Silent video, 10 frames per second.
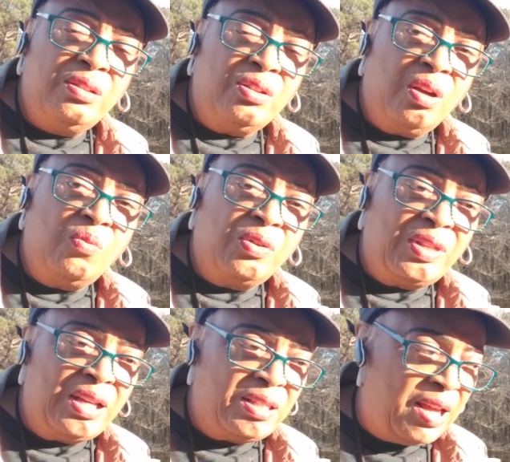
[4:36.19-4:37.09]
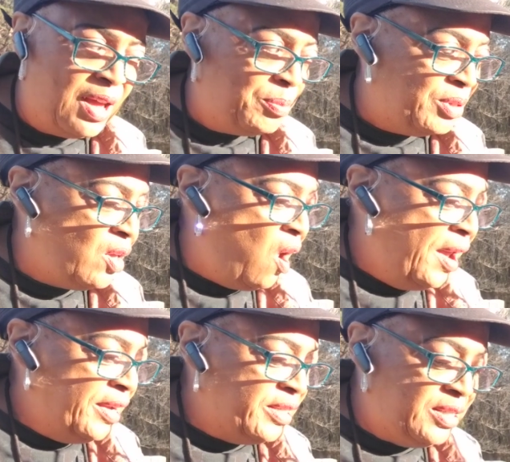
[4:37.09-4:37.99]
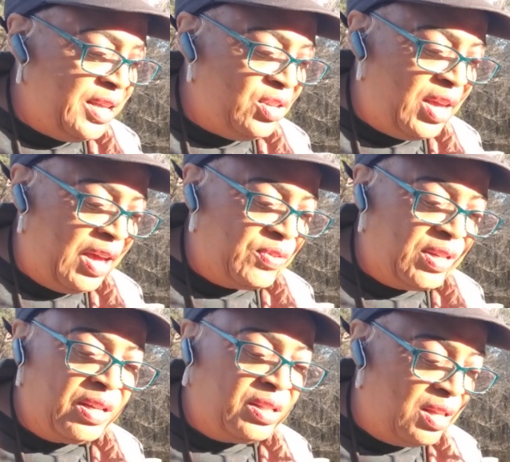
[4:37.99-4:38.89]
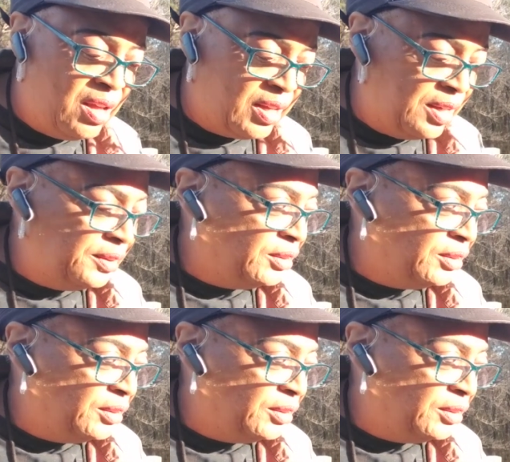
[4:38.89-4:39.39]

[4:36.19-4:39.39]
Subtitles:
You don't want that to happen, because then you have to unclog it.